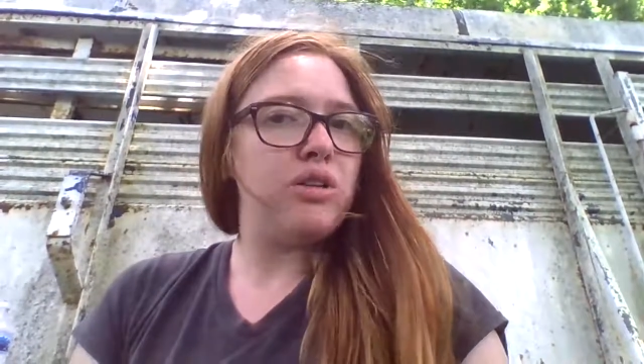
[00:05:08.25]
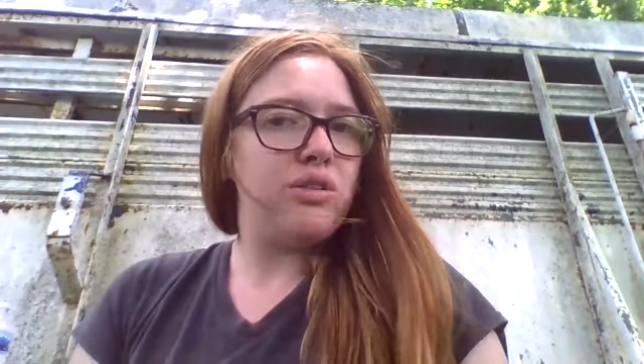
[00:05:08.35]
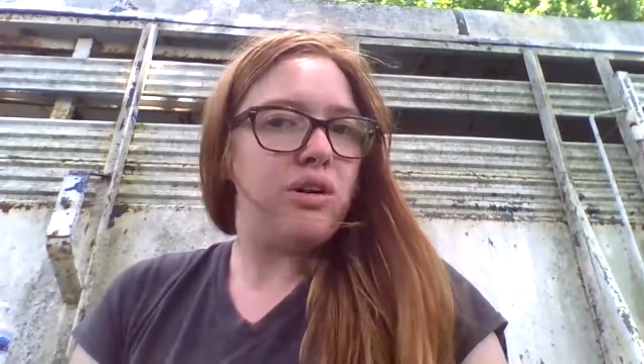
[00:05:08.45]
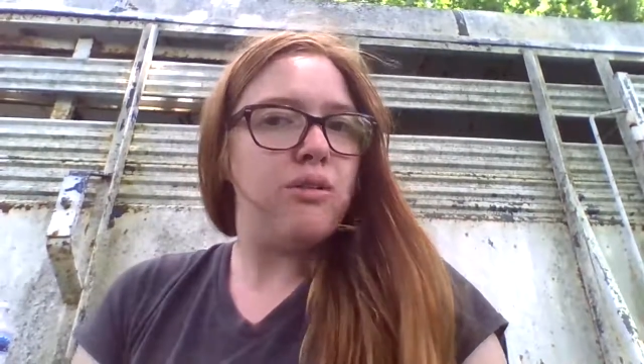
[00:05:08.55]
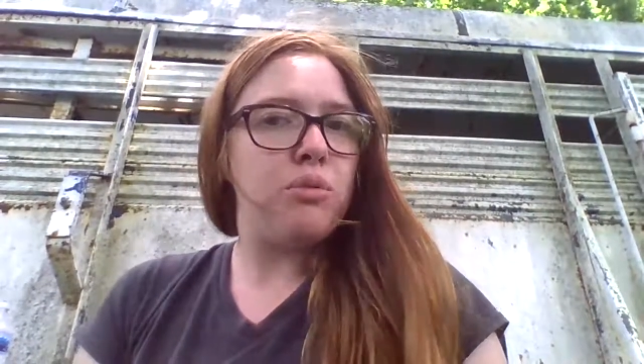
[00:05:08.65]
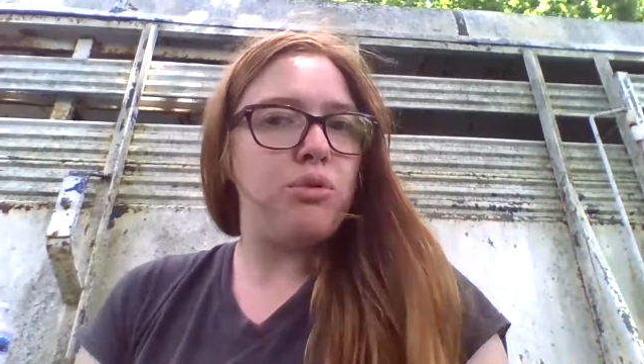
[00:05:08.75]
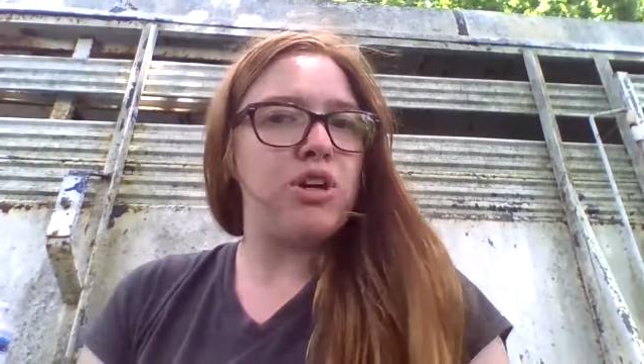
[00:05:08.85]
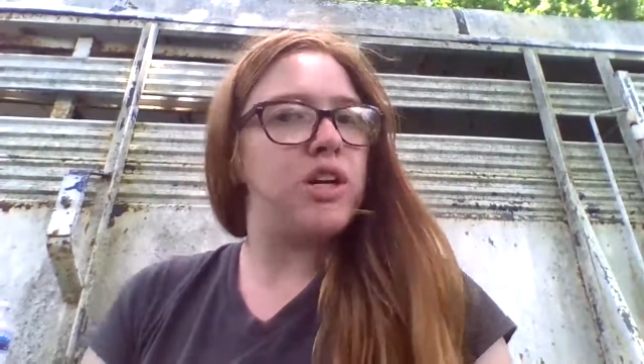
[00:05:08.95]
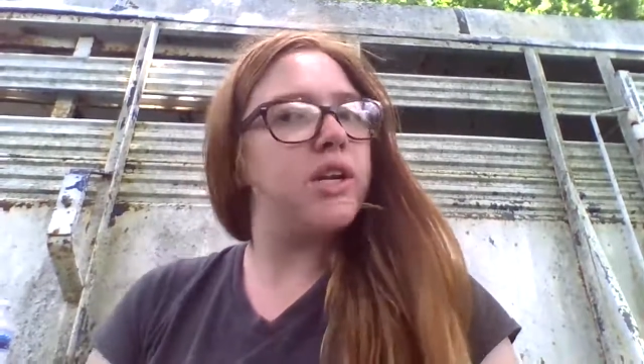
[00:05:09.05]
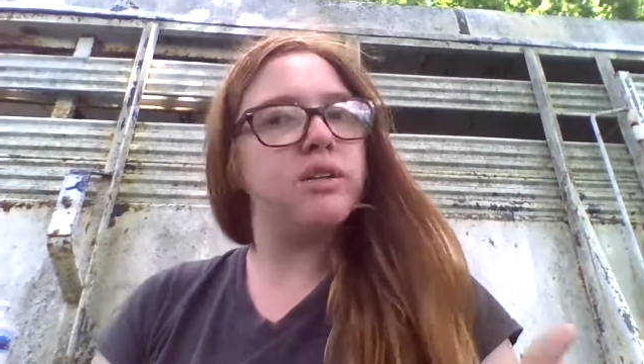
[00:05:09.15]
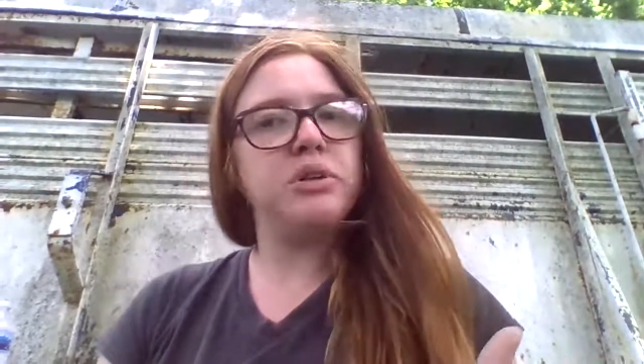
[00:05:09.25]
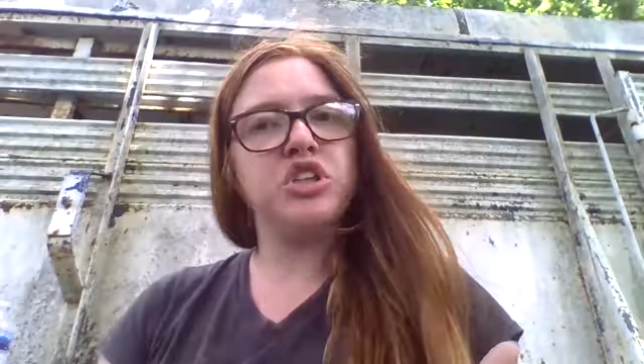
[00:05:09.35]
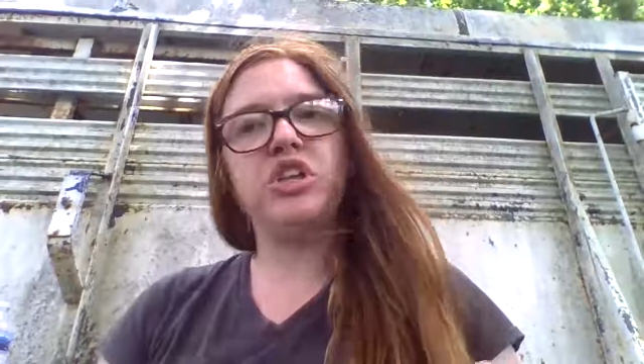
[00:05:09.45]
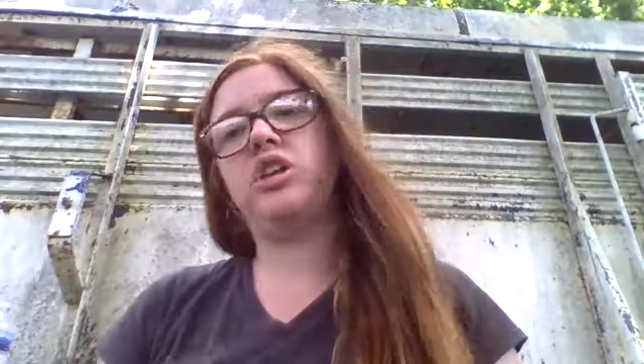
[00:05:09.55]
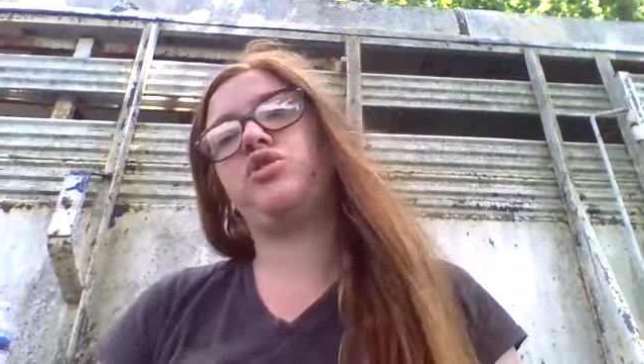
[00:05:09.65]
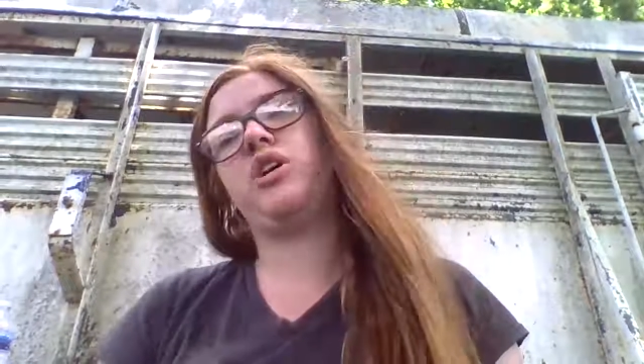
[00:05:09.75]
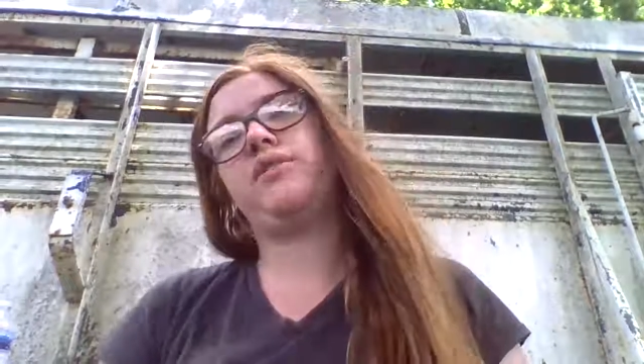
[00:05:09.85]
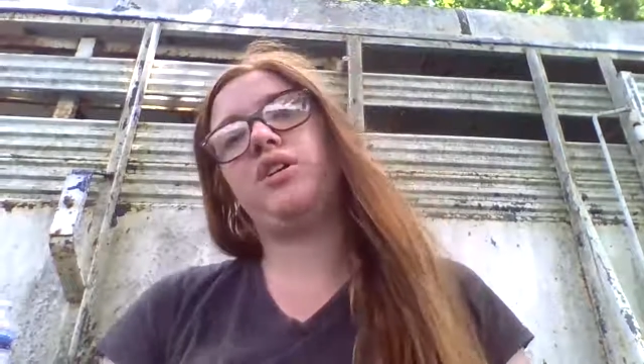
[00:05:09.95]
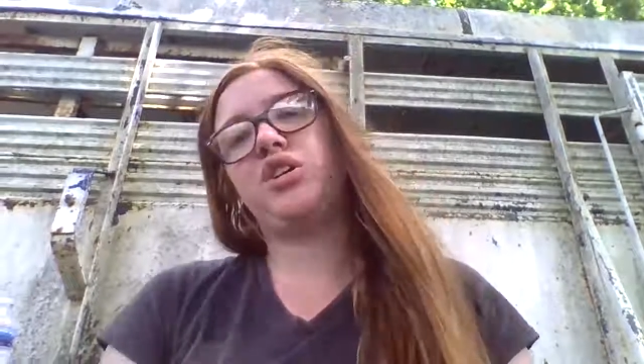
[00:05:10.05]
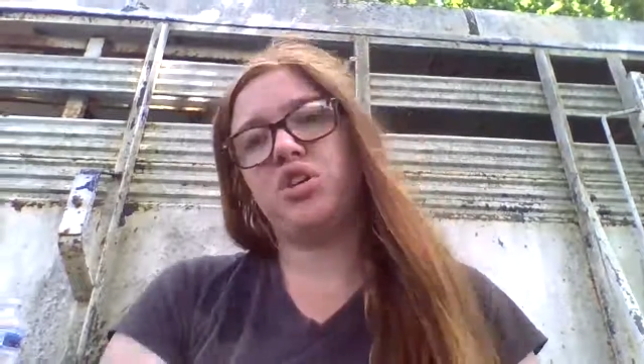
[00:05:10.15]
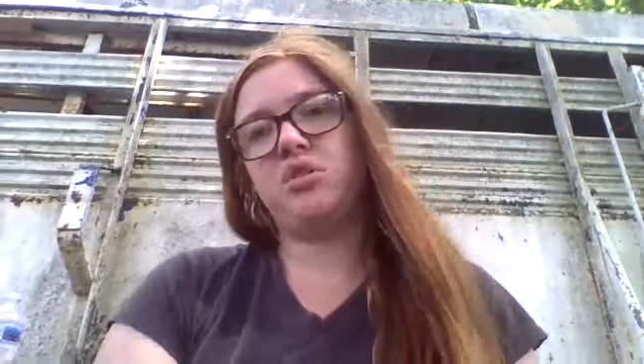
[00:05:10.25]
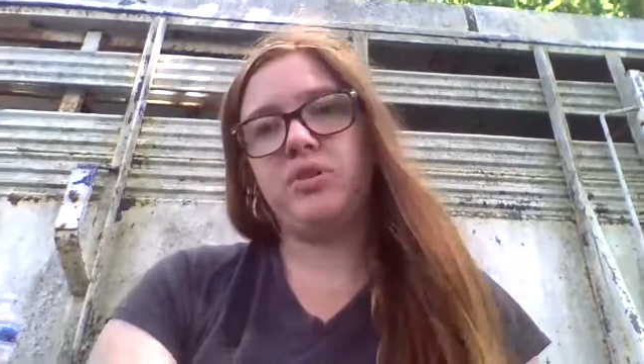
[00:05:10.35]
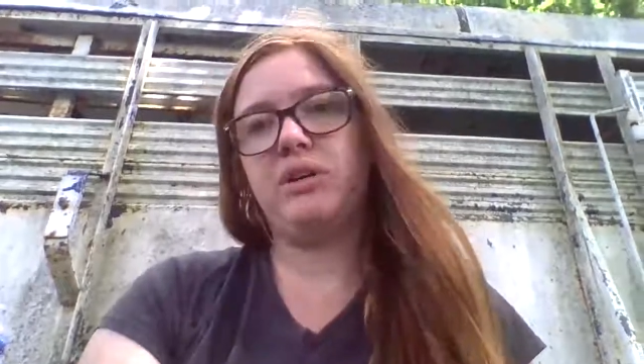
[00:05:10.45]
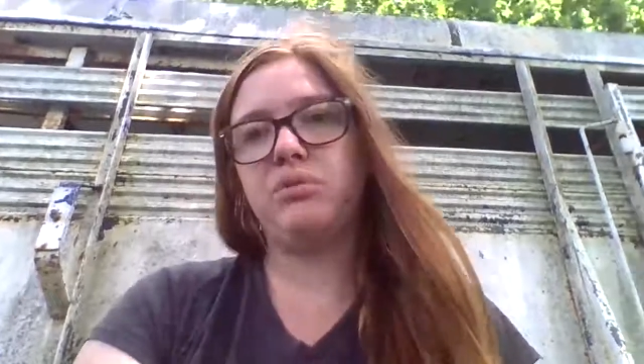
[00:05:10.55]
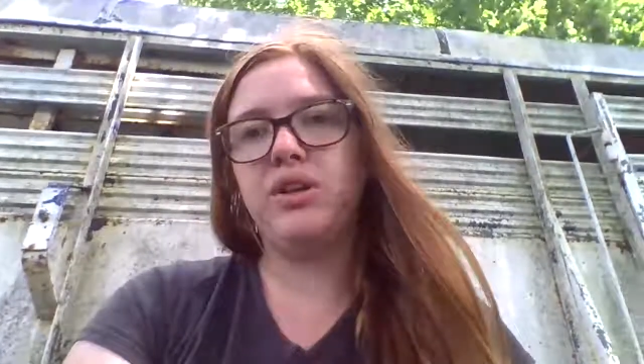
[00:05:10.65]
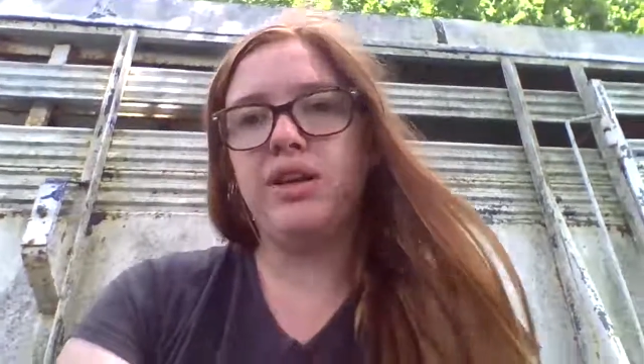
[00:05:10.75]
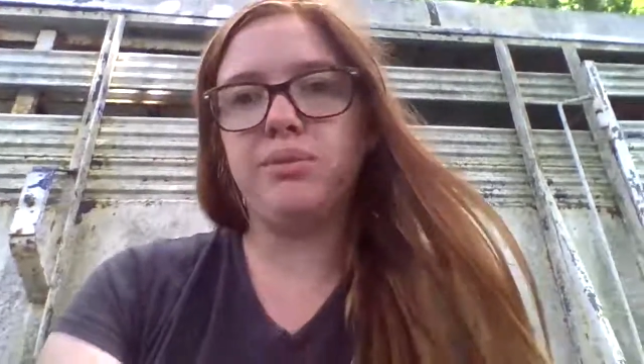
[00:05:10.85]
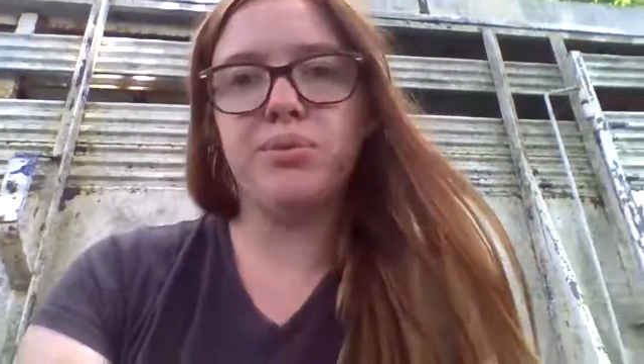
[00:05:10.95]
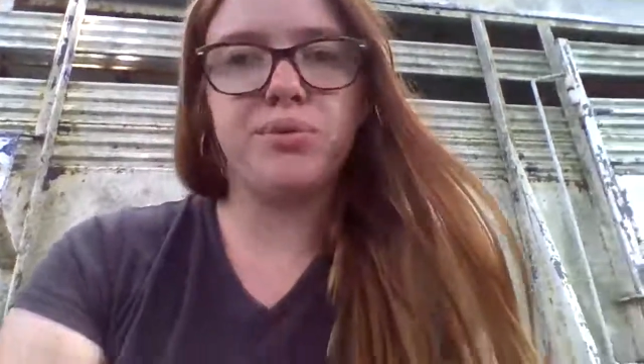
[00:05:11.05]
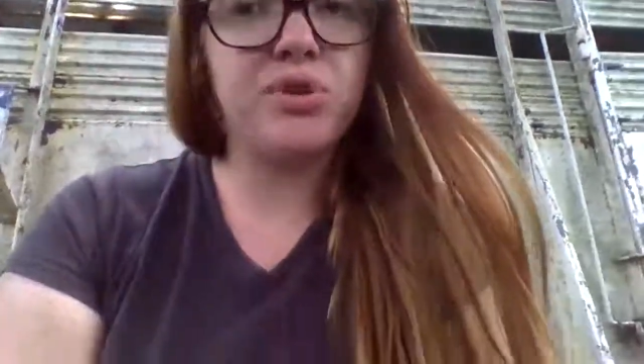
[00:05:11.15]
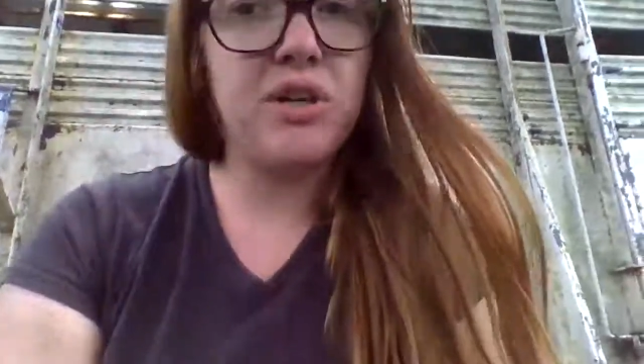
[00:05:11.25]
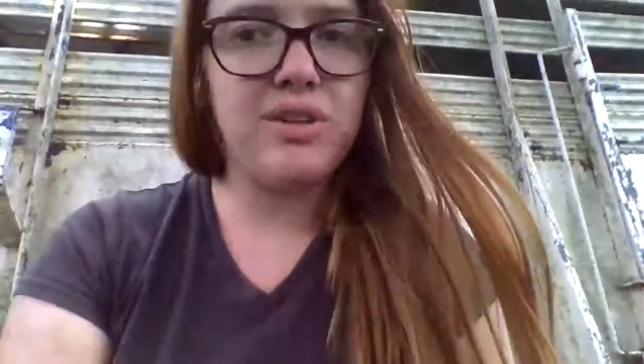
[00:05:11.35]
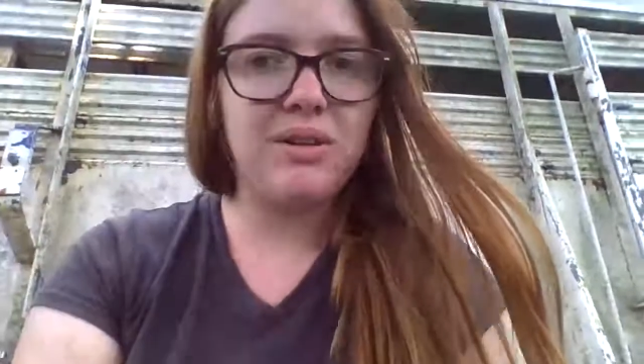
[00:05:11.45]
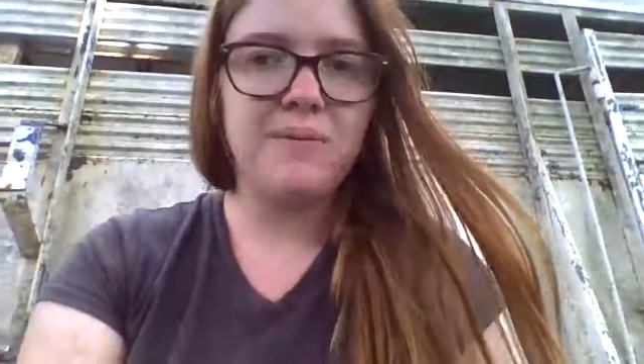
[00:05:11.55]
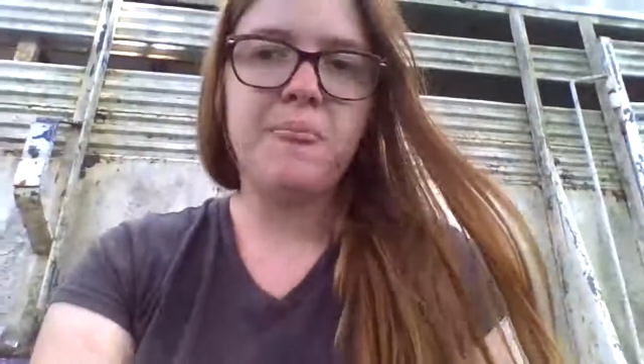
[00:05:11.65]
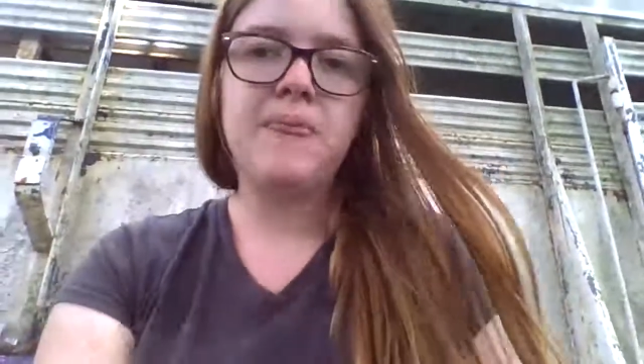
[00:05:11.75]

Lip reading: you tell them to walk on, especially in a driving show. That really helps with driving.